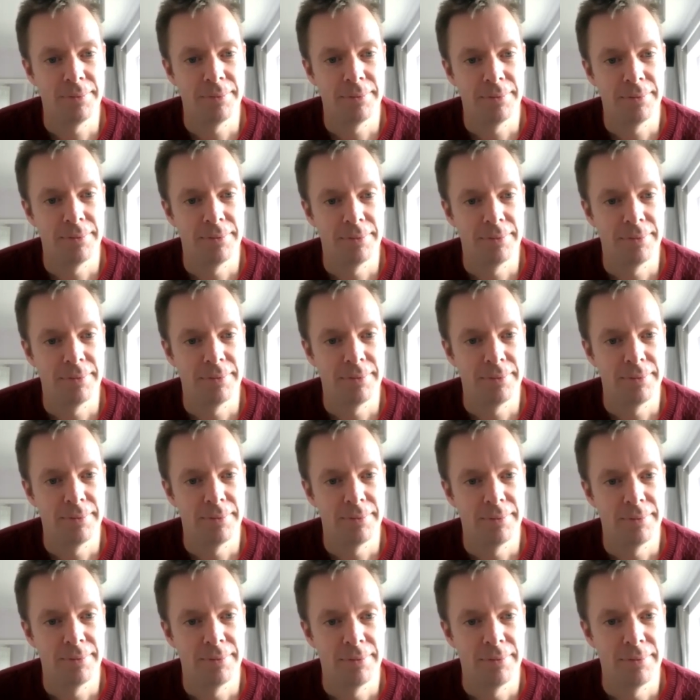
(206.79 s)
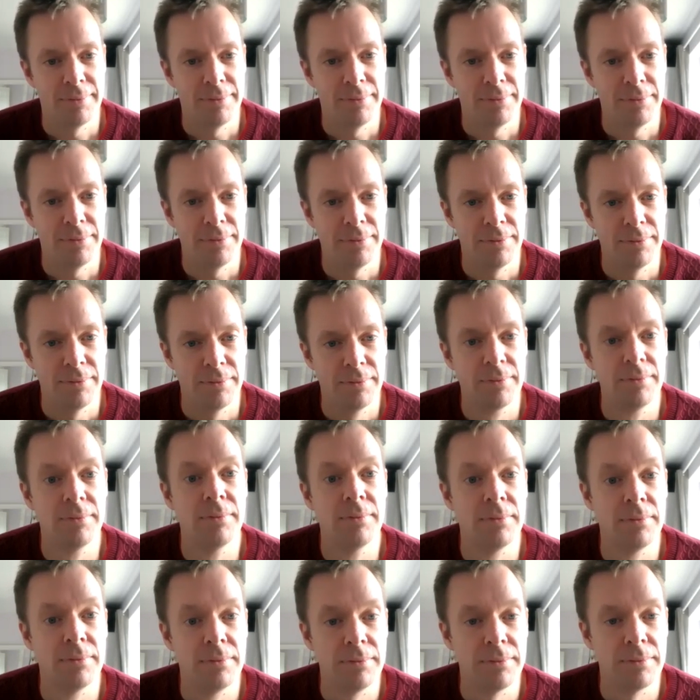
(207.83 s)

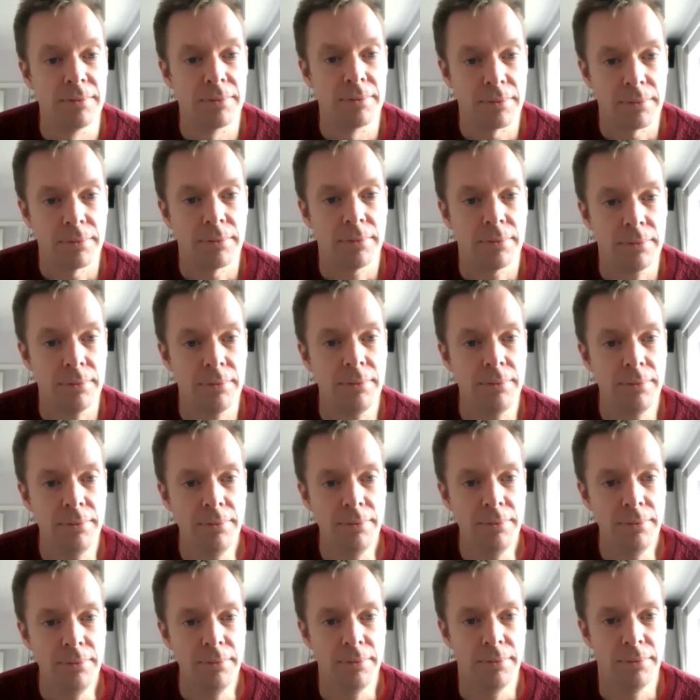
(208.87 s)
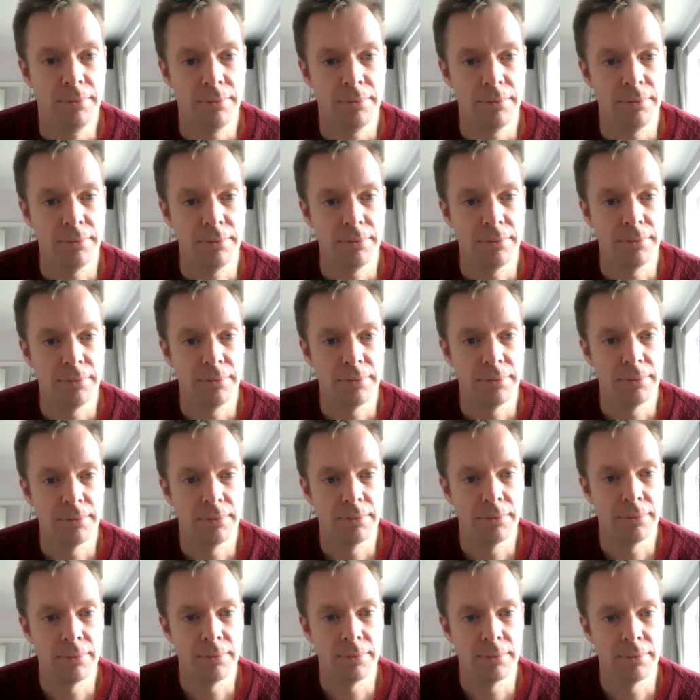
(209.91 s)

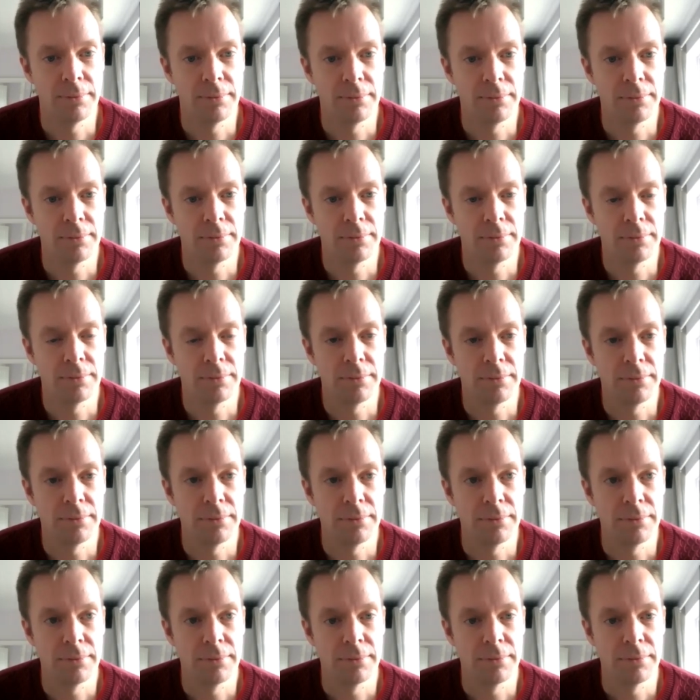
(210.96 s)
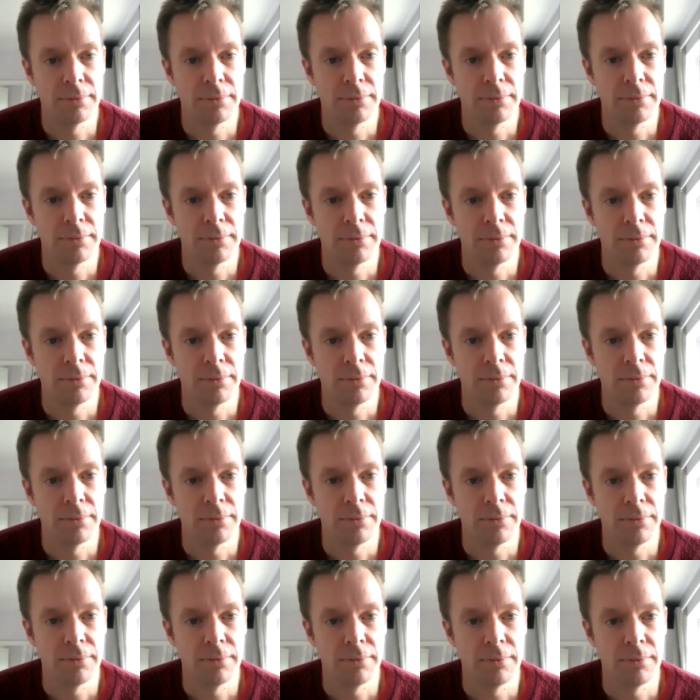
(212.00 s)

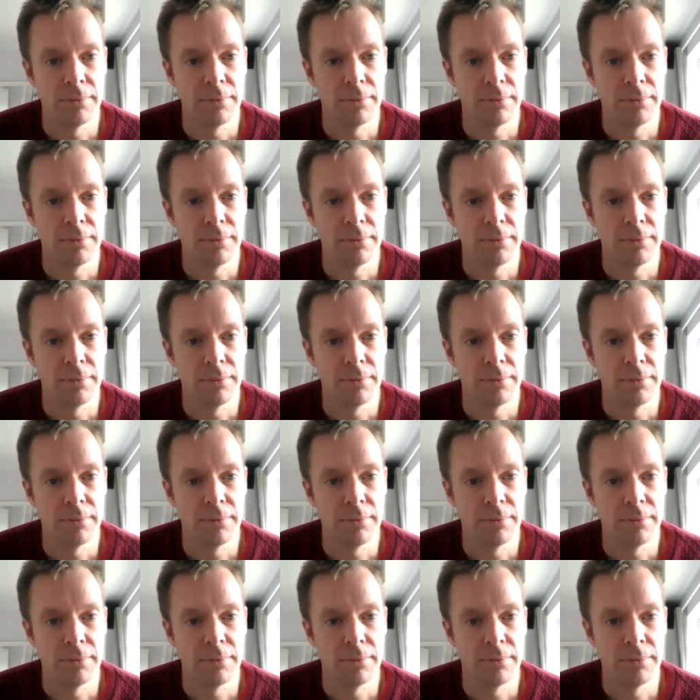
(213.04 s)
This person isn't speaking.